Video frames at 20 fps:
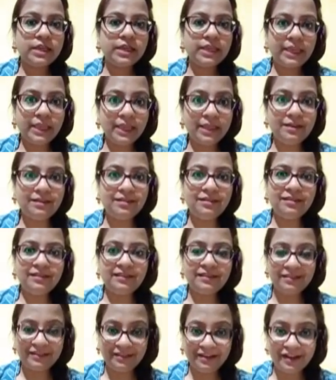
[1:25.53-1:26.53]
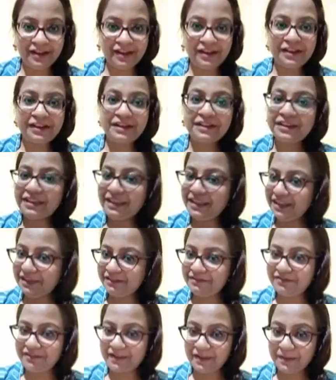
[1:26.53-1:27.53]
in the
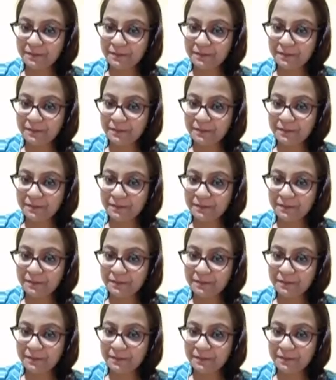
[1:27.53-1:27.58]
evening.